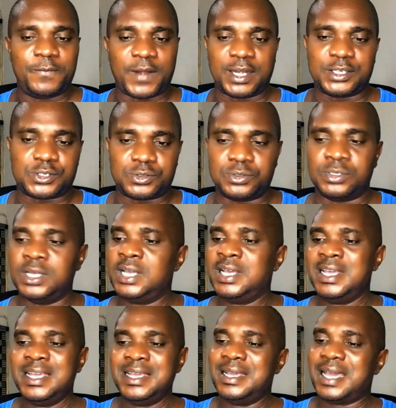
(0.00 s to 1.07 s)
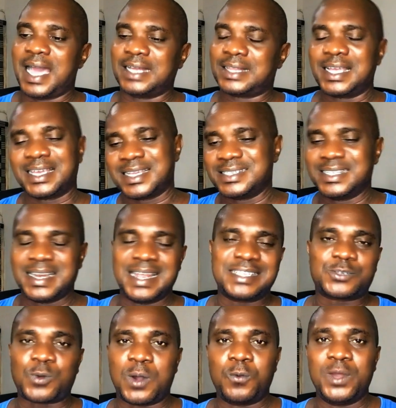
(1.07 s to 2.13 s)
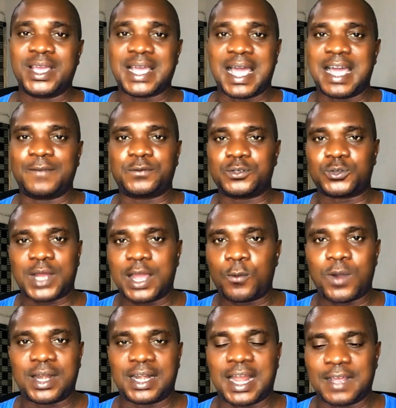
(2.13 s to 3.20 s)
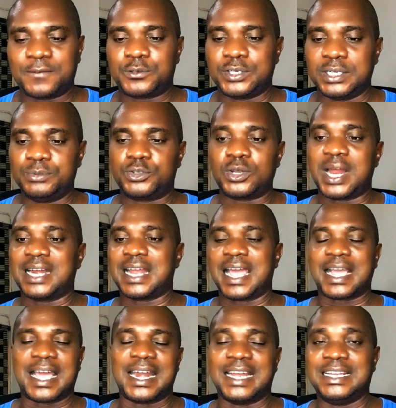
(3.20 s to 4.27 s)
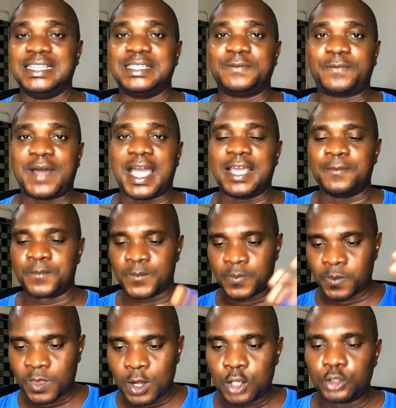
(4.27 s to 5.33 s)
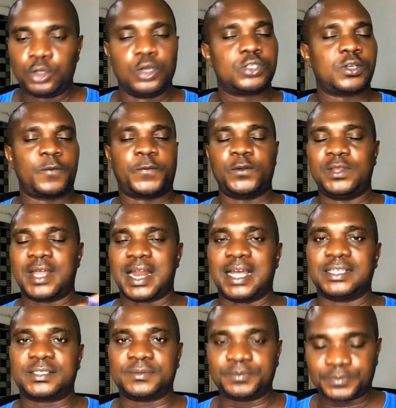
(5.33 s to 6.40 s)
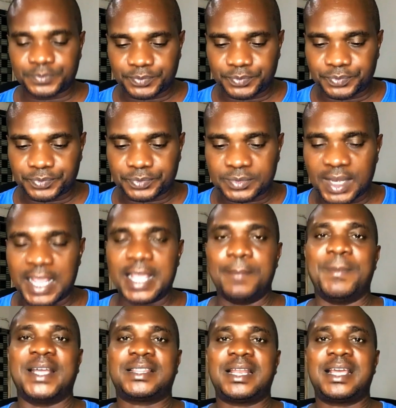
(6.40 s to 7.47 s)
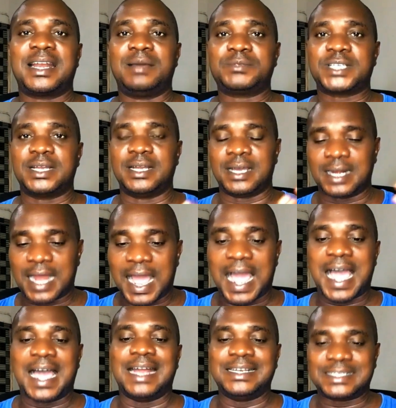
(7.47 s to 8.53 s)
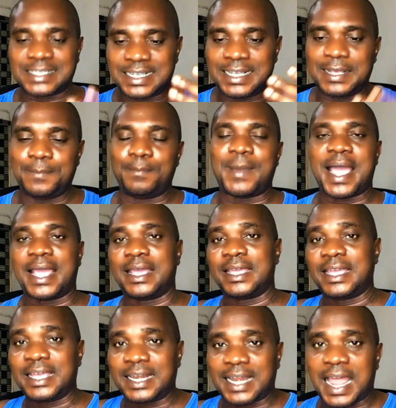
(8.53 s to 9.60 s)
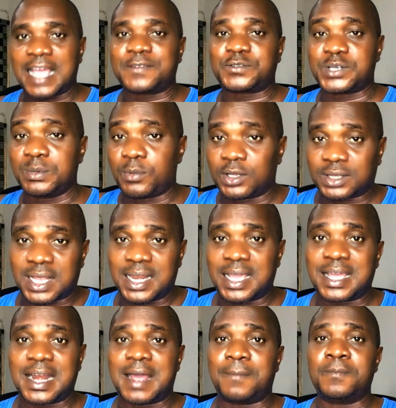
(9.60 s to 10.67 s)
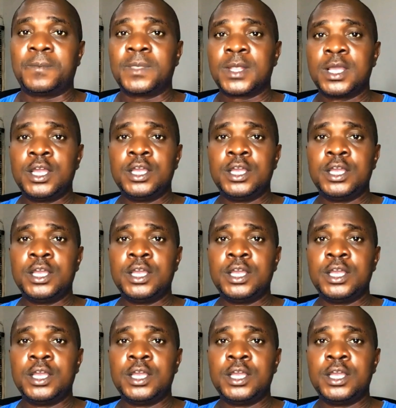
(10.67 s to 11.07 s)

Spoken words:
very soon. I think in the next 1 week, I have to try one live stream so that I can identify those of you that are in my Telegram channel. And in my live stream on Telegram,